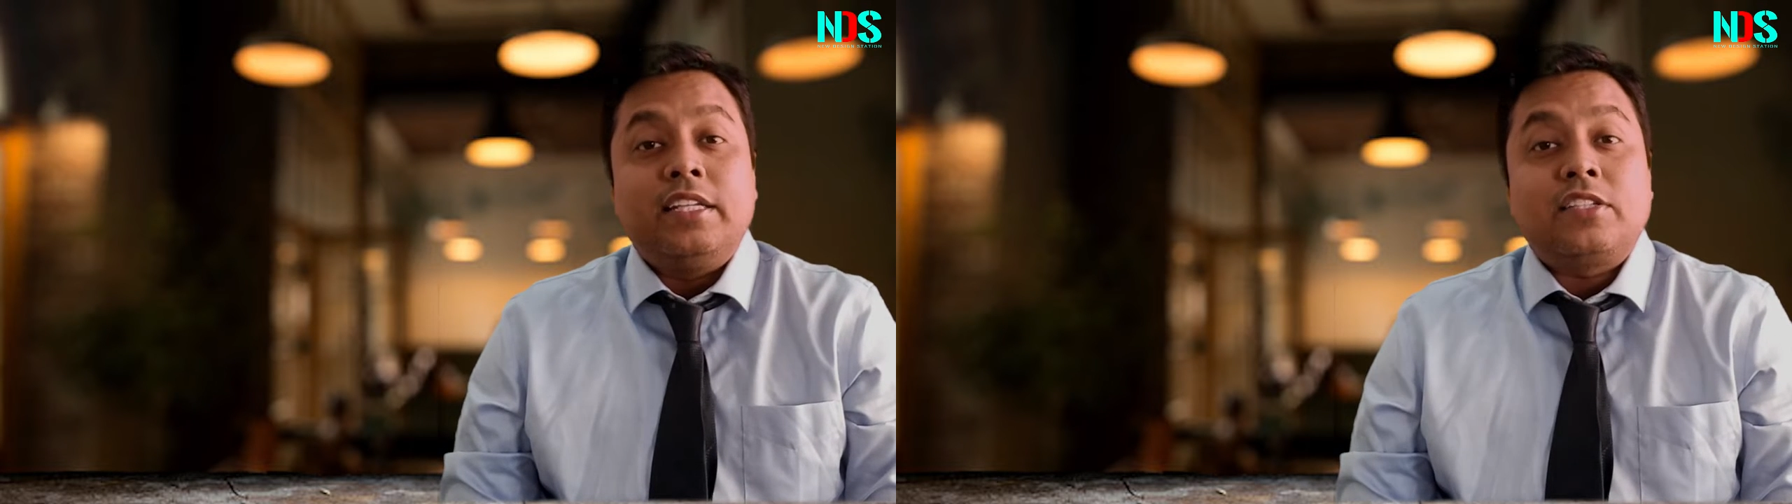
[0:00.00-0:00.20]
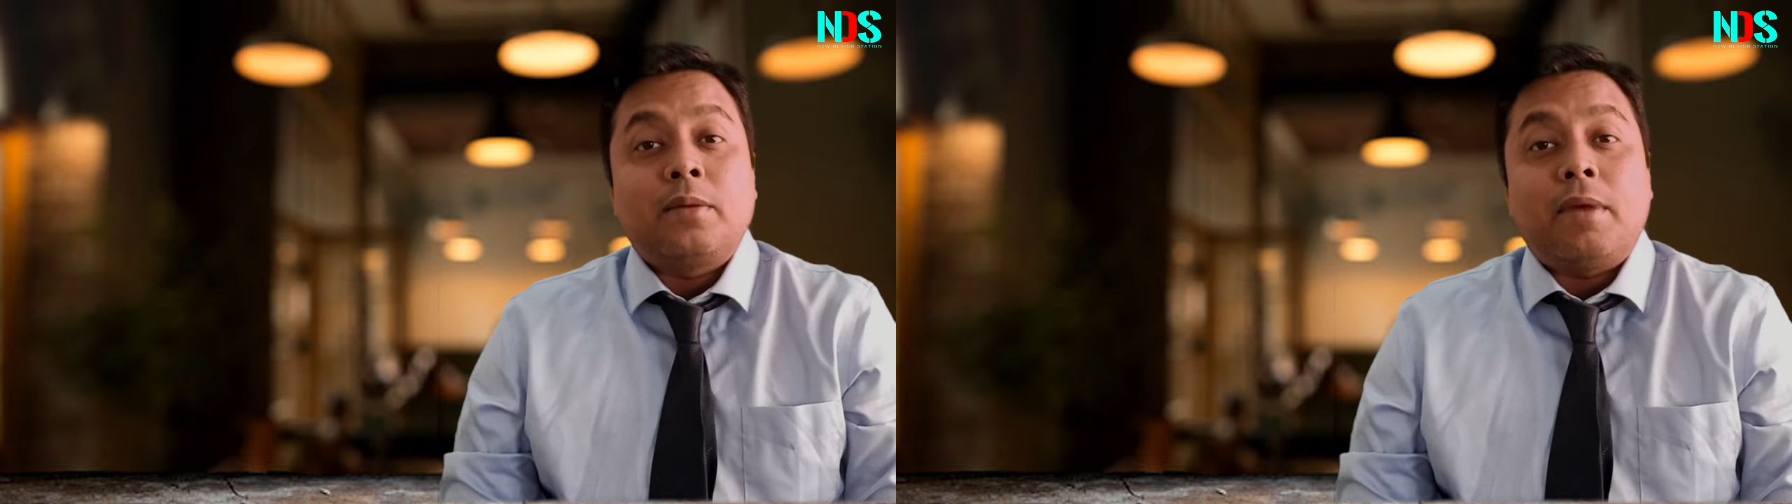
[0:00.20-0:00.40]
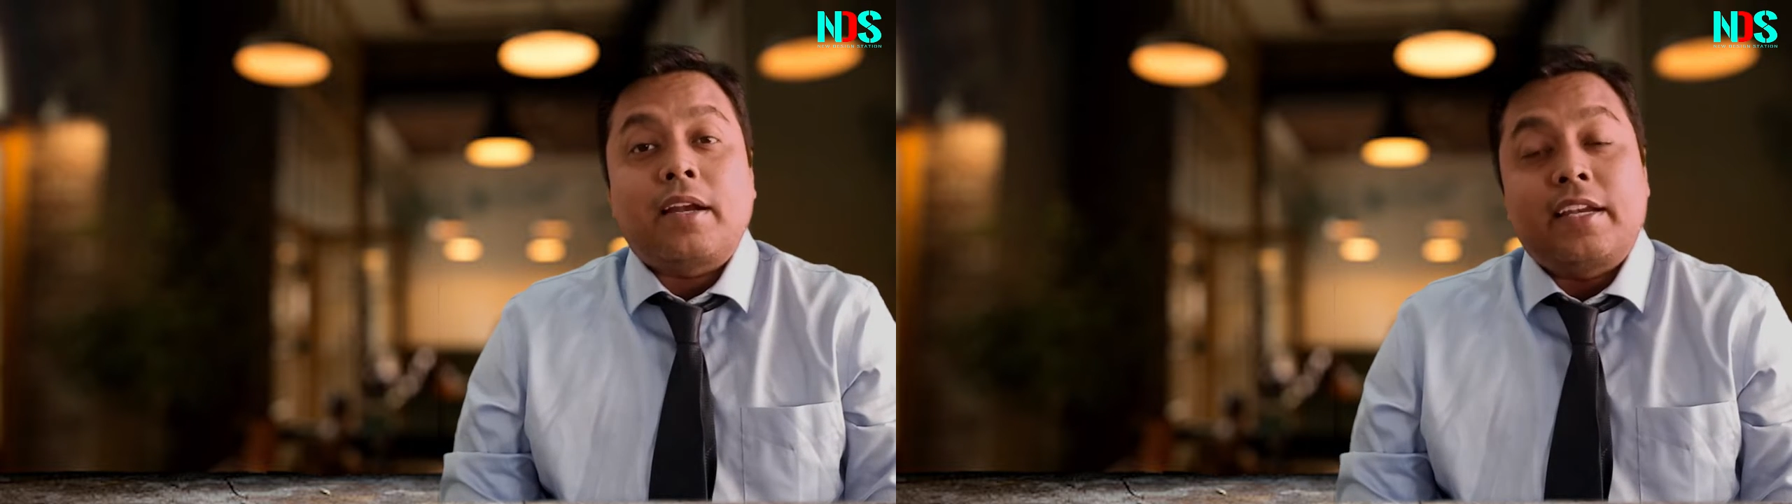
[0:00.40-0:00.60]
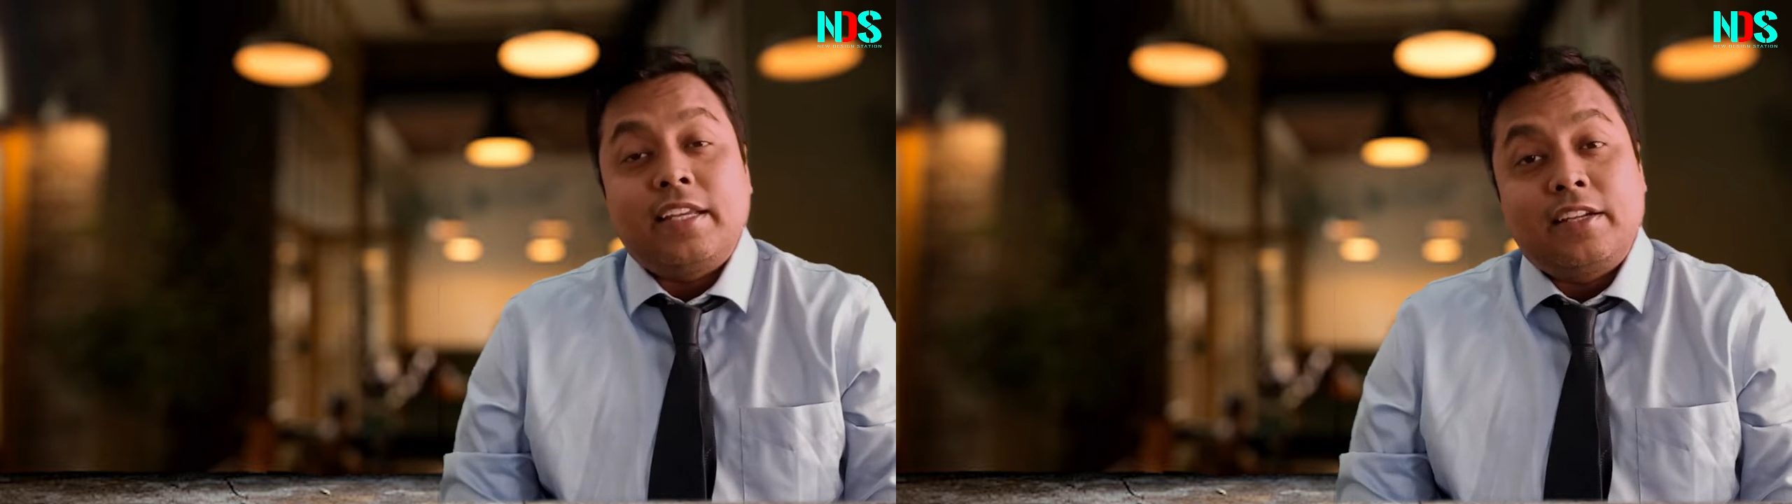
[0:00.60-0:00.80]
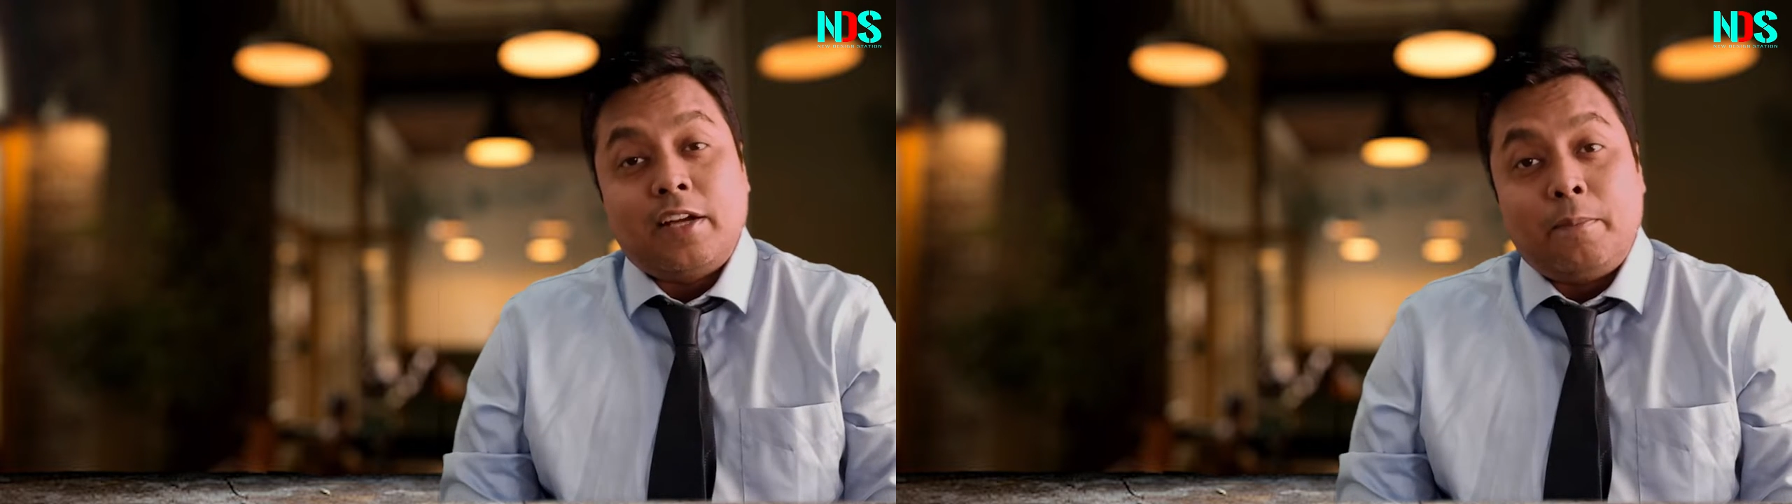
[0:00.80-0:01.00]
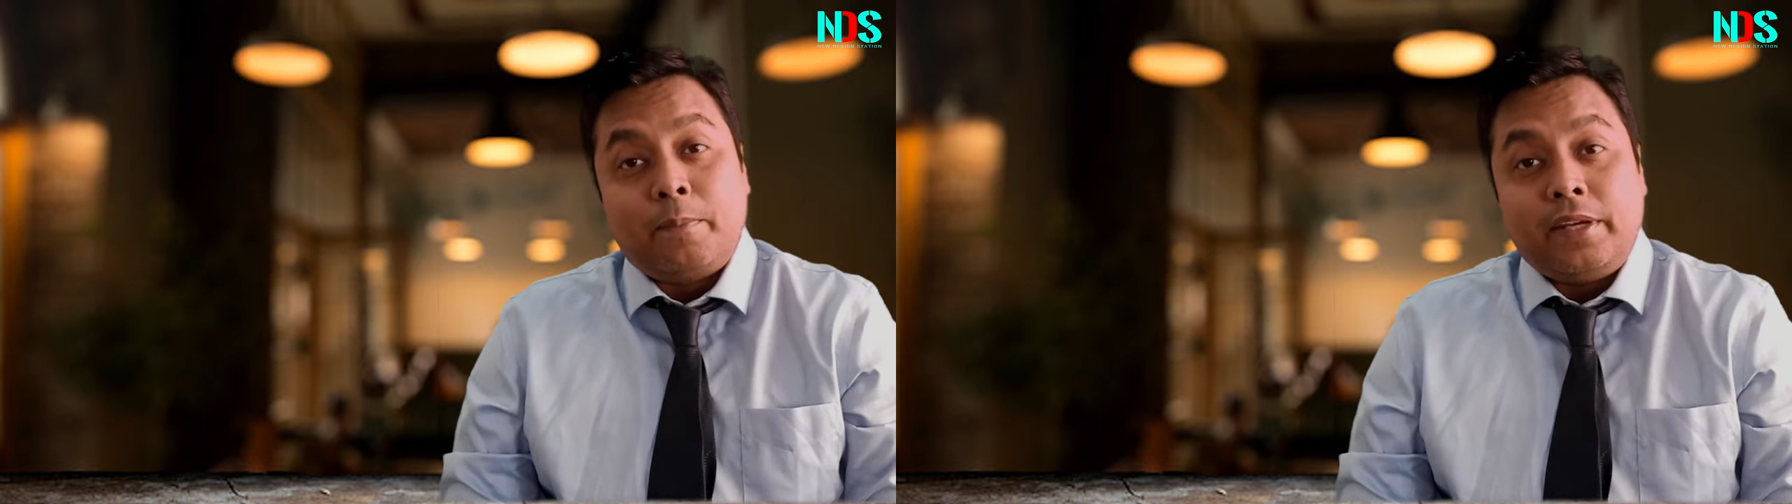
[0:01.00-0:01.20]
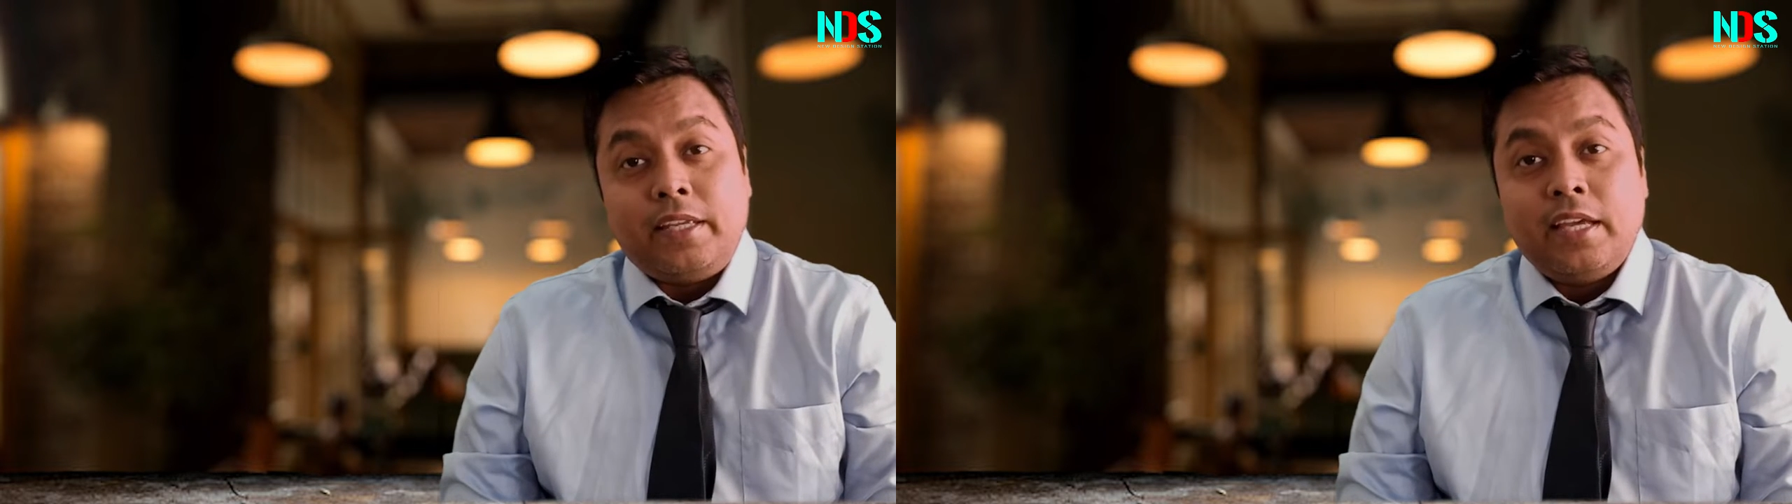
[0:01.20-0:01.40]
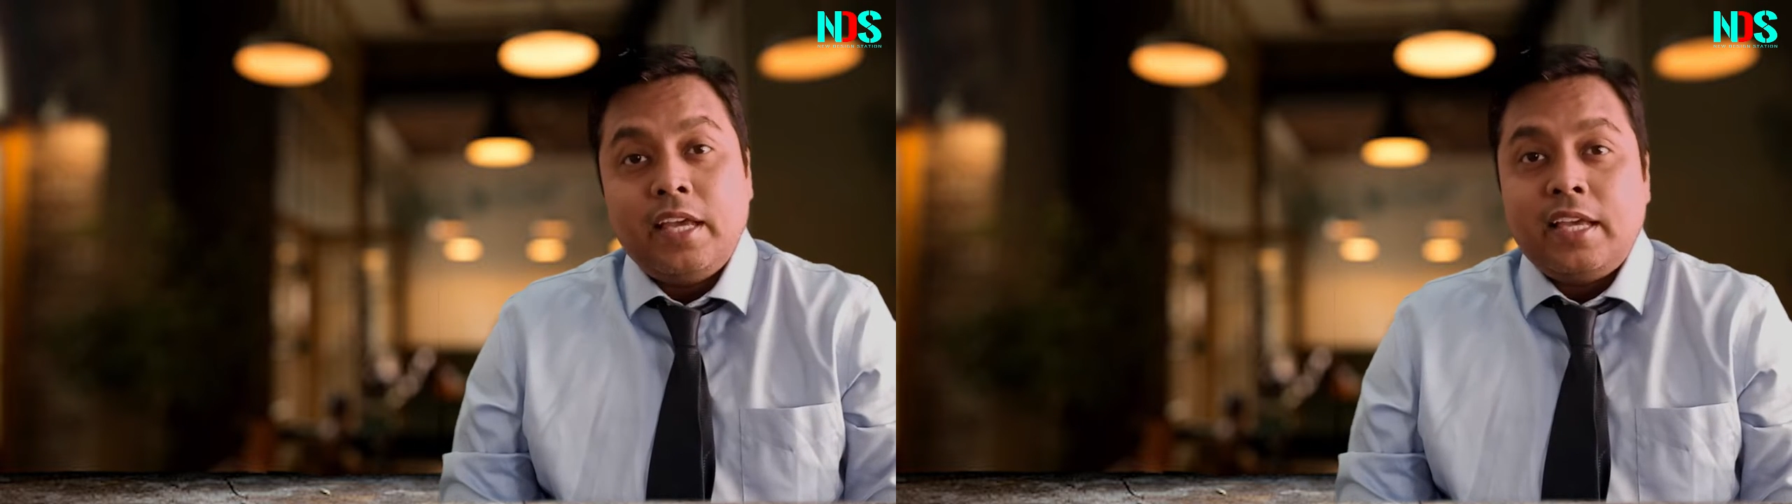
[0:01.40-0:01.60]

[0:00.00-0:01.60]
digital marketing company.